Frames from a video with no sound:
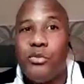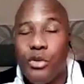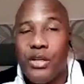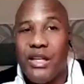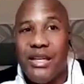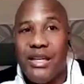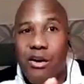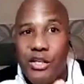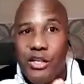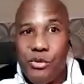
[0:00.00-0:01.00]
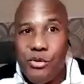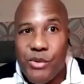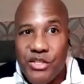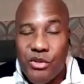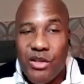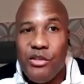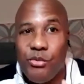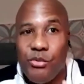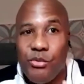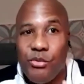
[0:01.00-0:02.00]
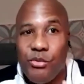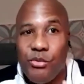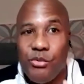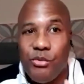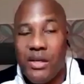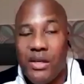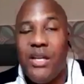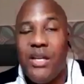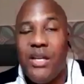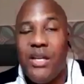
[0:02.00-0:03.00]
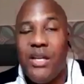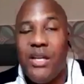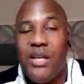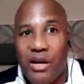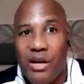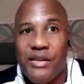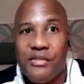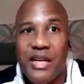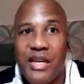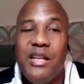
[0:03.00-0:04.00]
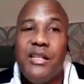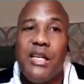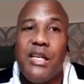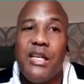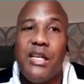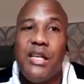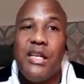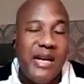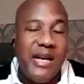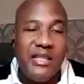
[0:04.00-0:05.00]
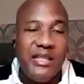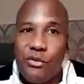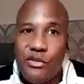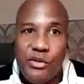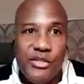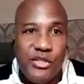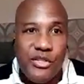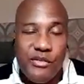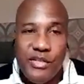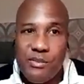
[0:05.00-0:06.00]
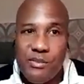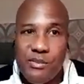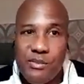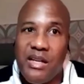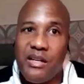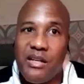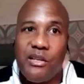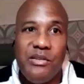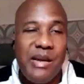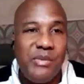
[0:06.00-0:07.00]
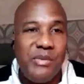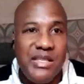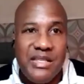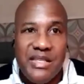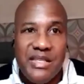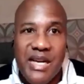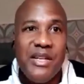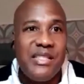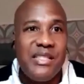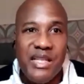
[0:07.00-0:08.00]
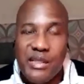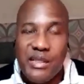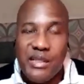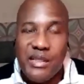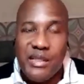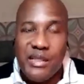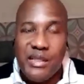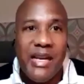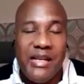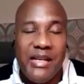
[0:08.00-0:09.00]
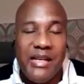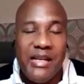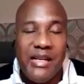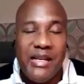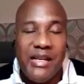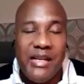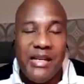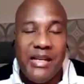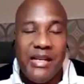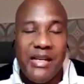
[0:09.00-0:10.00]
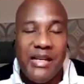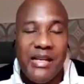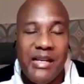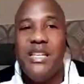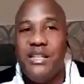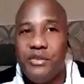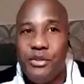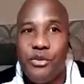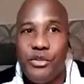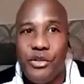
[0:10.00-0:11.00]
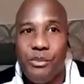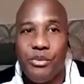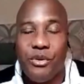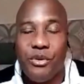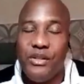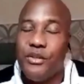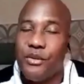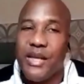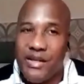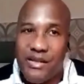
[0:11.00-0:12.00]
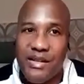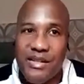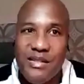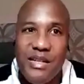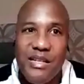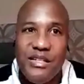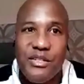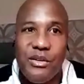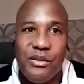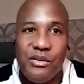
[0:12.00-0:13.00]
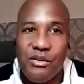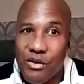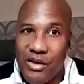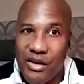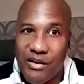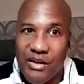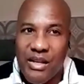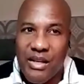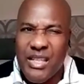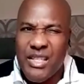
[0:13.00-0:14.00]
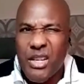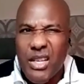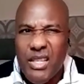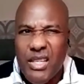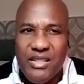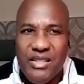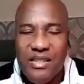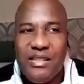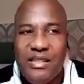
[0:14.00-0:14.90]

working on US soil and you're working abroad, you may qualify for that. Now, of course, that excludes US servicemen, that includes embassy staff, State Department, anybody that's working for the government. Even though you're abroad, you don't get this. So ordinarily, unless you're a consultant.